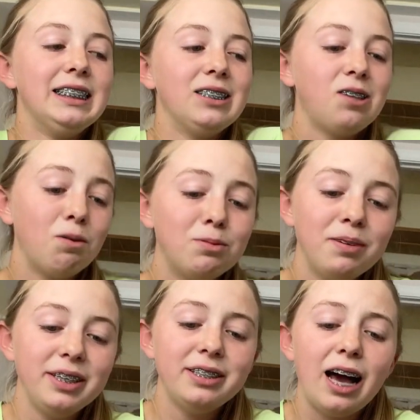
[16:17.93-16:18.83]
that was
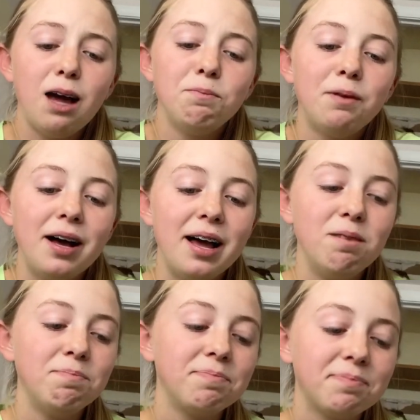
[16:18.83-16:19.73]
really sad, but
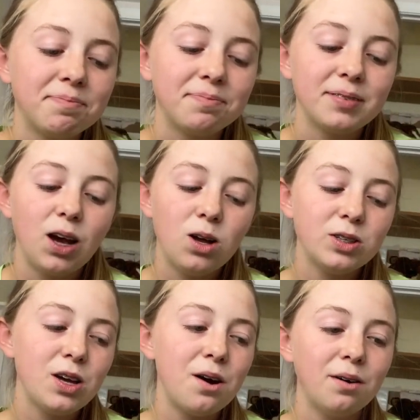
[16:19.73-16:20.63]

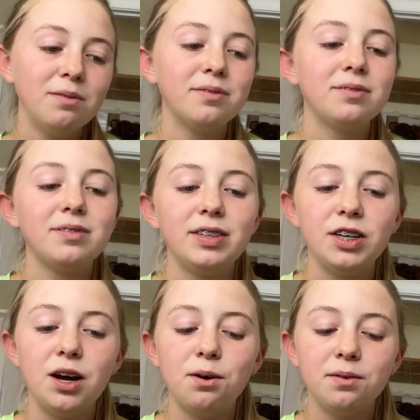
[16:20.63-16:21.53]
also, you
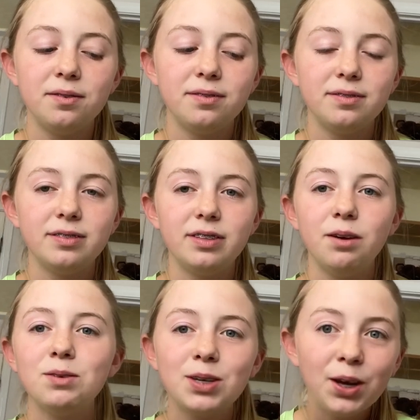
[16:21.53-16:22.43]
know, it
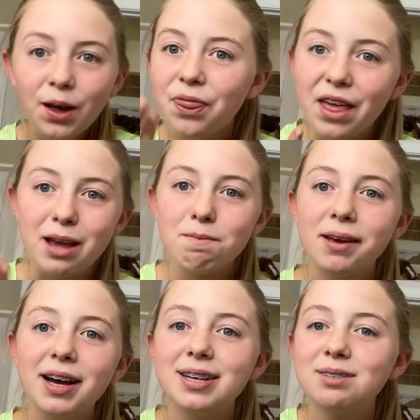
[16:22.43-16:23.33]
was a good thing
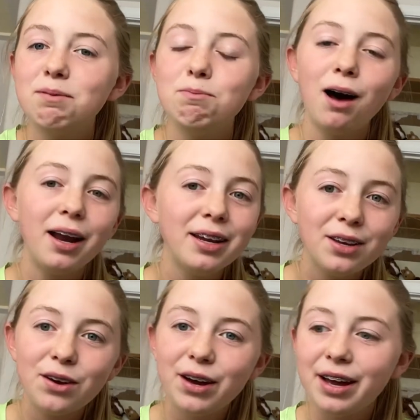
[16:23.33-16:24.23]
because we bonded